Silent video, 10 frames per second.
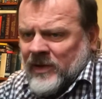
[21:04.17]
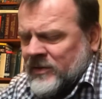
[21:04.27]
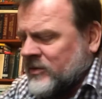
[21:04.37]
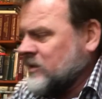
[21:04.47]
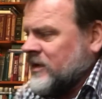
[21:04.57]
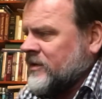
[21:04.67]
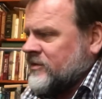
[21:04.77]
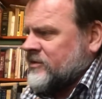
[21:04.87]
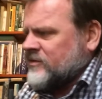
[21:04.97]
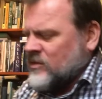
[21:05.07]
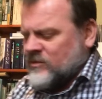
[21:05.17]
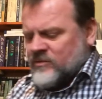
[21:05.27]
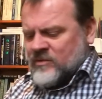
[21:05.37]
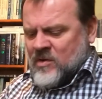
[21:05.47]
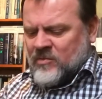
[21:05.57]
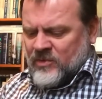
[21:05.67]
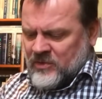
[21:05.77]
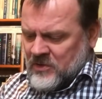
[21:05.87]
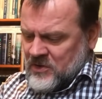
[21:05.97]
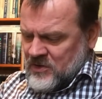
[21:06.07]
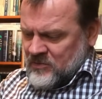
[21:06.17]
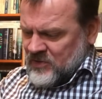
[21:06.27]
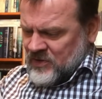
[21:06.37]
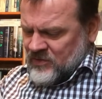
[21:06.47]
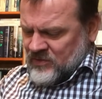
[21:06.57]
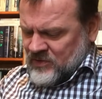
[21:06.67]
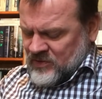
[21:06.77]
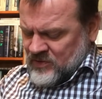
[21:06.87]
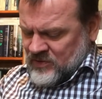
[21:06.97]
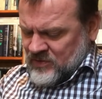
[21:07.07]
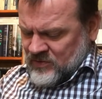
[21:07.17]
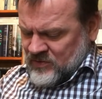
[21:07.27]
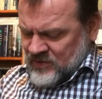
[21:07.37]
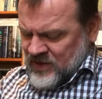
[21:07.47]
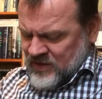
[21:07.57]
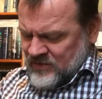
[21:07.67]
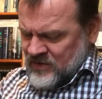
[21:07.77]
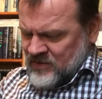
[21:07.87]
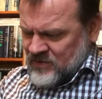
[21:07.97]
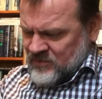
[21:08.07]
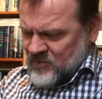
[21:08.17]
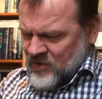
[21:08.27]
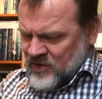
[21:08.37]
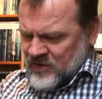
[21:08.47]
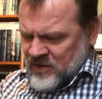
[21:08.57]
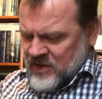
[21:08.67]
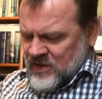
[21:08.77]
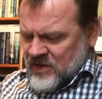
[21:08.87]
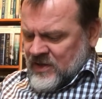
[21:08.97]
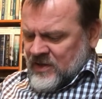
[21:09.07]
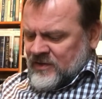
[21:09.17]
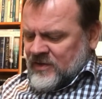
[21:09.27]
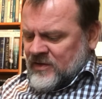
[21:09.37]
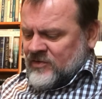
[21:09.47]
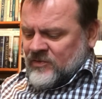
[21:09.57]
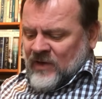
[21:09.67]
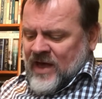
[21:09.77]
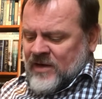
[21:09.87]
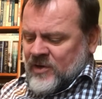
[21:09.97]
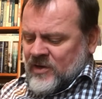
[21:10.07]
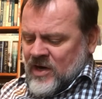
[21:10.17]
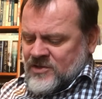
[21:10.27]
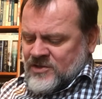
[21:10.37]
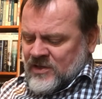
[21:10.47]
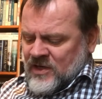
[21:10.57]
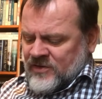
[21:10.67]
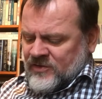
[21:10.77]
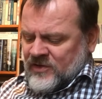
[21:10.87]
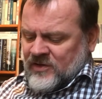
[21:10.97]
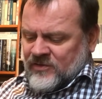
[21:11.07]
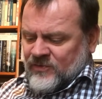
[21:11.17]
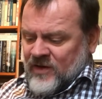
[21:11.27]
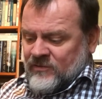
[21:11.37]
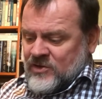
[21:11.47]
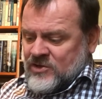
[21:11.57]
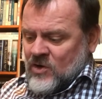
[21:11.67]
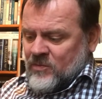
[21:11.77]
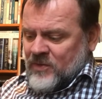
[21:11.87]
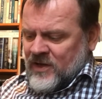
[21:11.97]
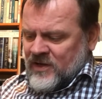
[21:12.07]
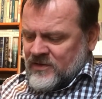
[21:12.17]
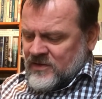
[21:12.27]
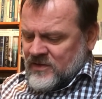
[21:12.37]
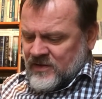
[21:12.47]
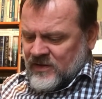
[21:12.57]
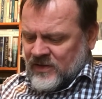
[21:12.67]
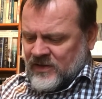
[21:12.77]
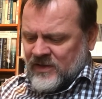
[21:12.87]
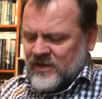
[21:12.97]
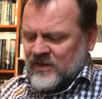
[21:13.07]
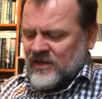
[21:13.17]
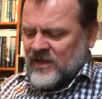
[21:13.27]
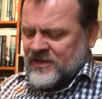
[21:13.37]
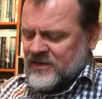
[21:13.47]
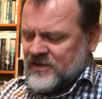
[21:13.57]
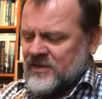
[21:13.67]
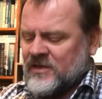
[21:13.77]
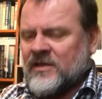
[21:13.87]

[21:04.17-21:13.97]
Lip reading: I do, and I just don't remember. But I can't, none come to mind. Then there's Vladimir Ashkenazy, his favorite Chopin. Again, a London.